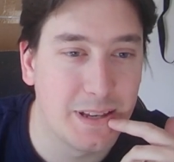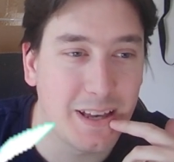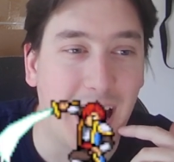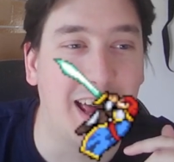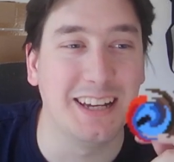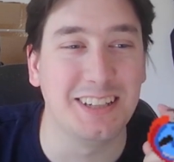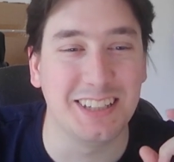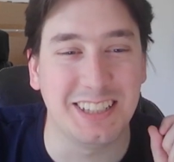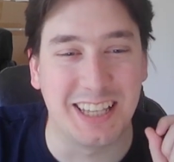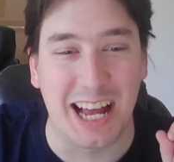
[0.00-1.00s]

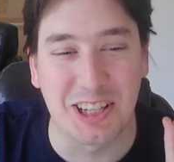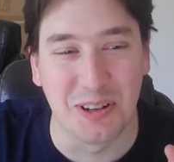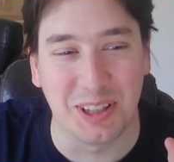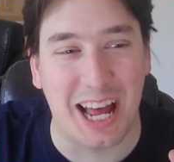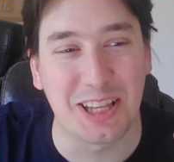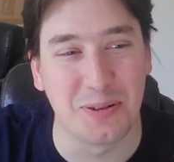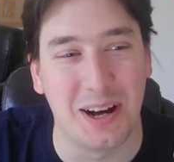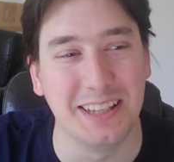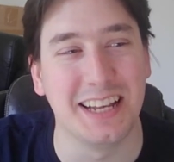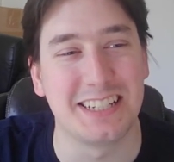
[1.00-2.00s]
And that's
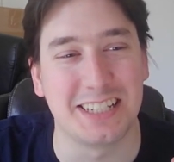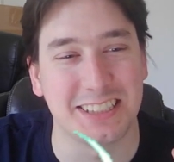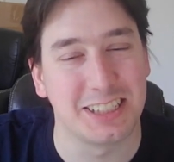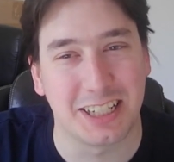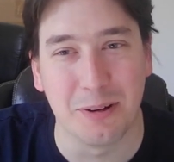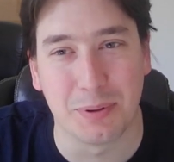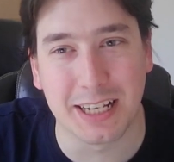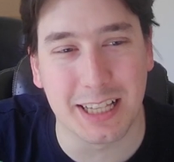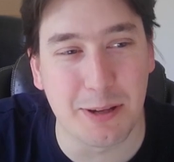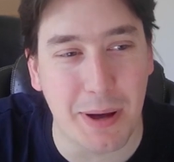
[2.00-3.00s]
one that's just a
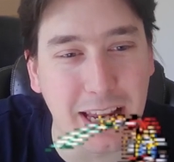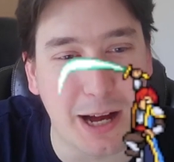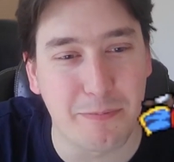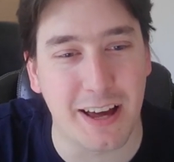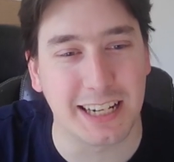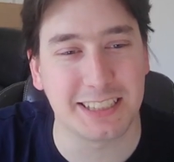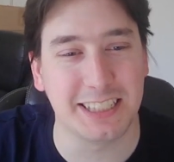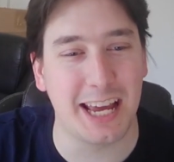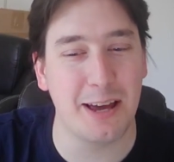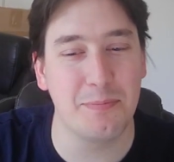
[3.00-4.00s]
completely made up fantasy
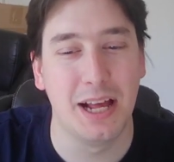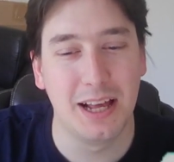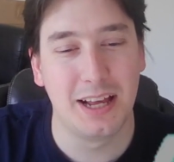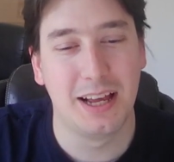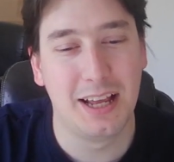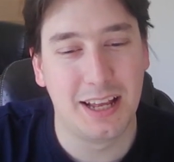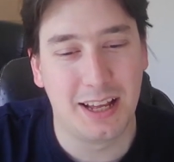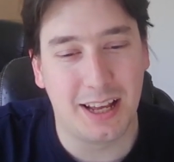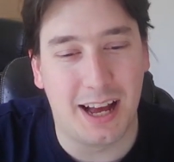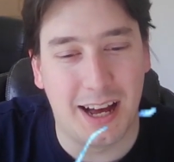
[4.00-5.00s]
name.
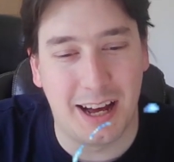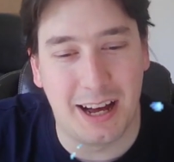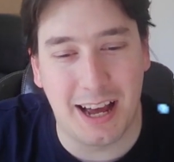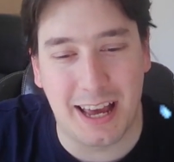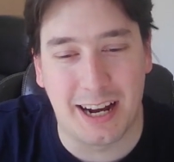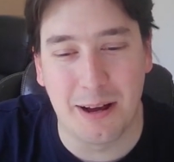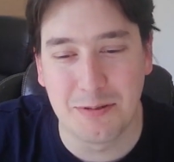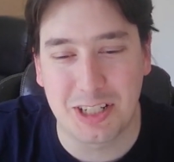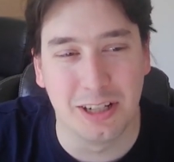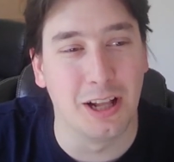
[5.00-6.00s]
And I'm
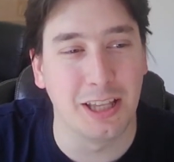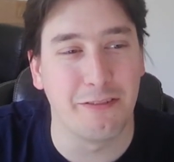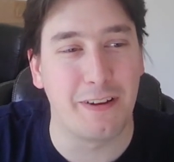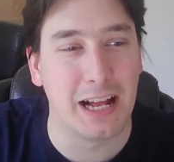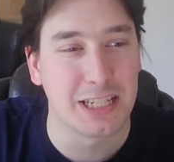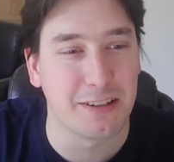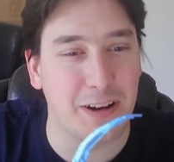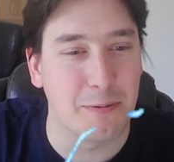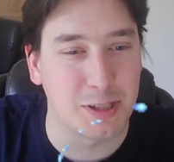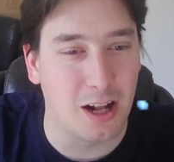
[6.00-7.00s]
still on the fence if
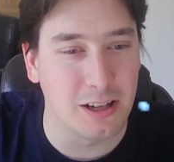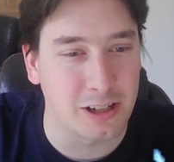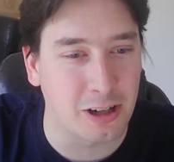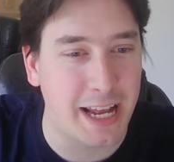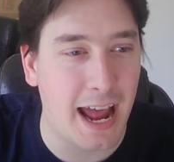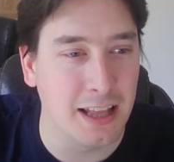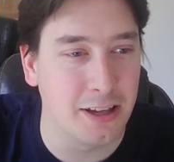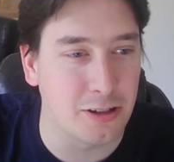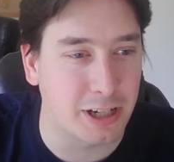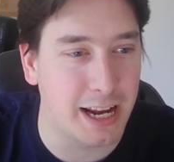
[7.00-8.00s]
I'm calling her
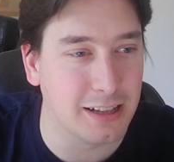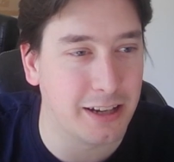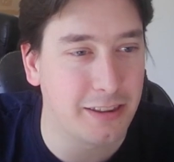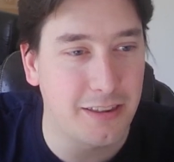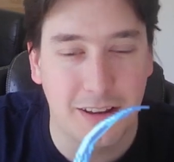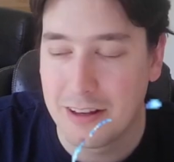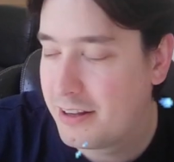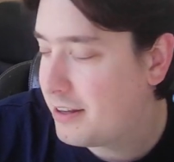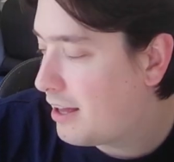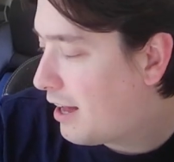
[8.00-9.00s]
Kalith or Kalith.
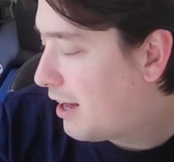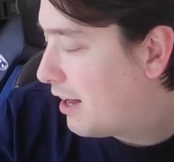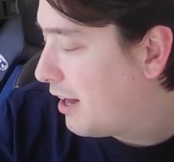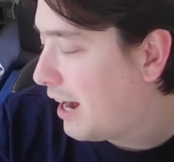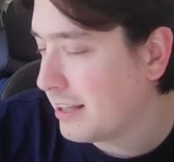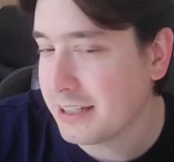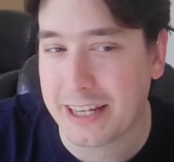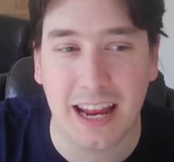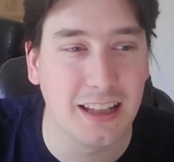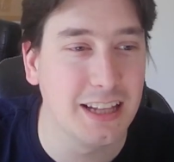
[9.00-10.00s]
I think
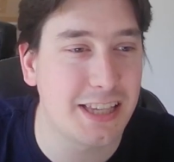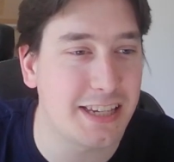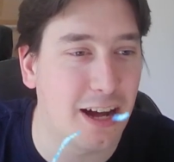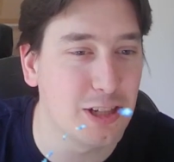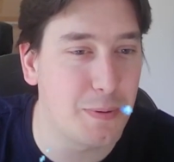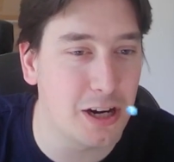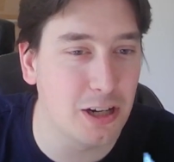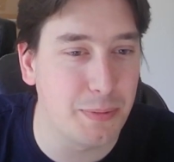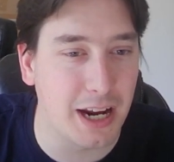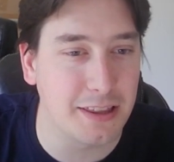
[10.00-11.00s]
Kalith sounds better,
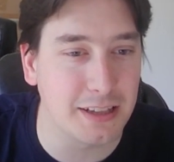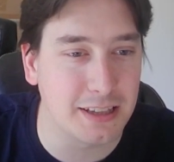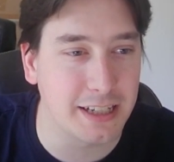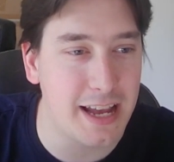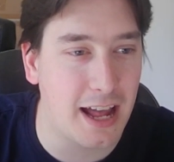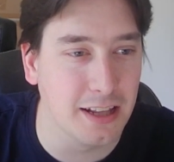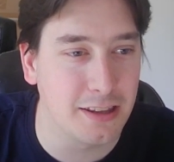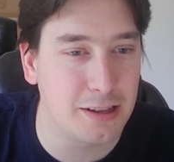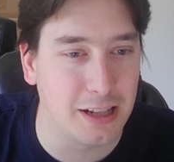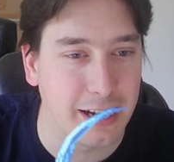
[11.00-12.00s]
but I think that Kalith
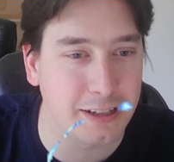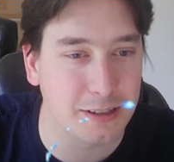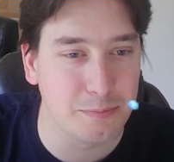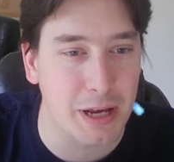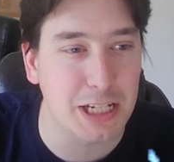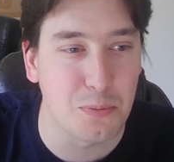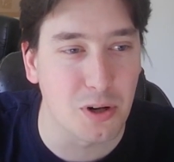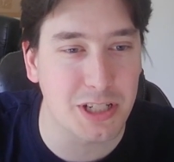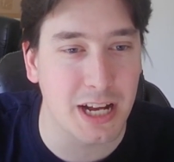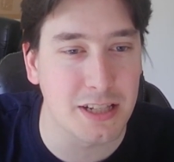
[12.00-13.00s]
like makes more
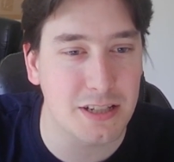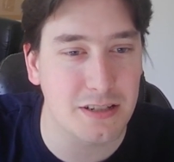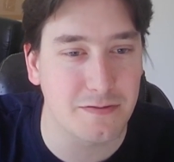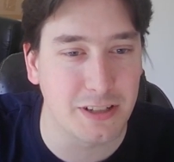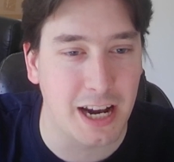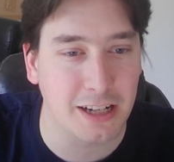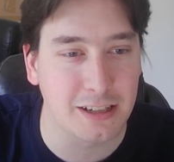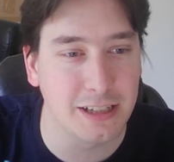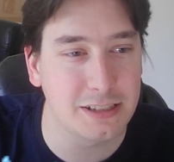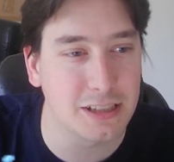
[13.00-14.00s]
sense
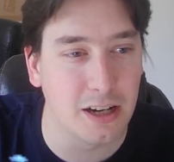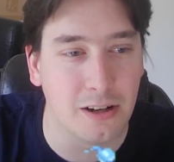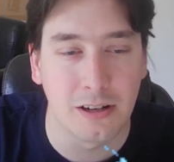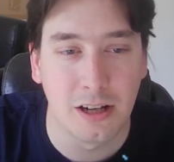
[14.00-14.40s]
phonetically, so